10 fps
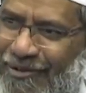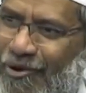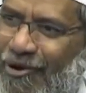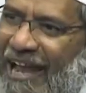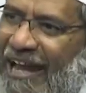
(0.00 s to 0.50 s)

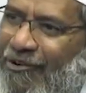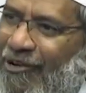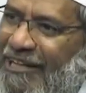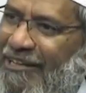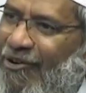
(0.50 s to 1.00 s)
Who would like to
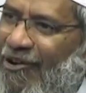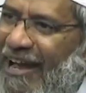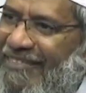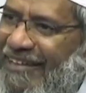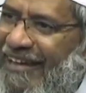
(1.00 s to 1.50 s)
read the
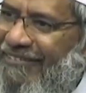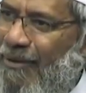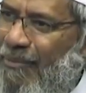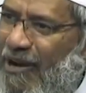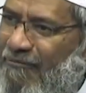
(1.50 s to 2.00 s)
Quran in the next
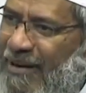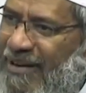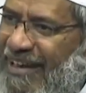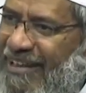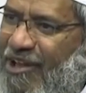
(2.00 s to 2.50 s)
couple of
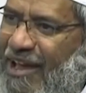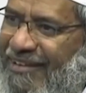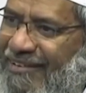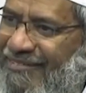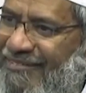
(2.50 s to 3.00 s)
months? Raise your hand.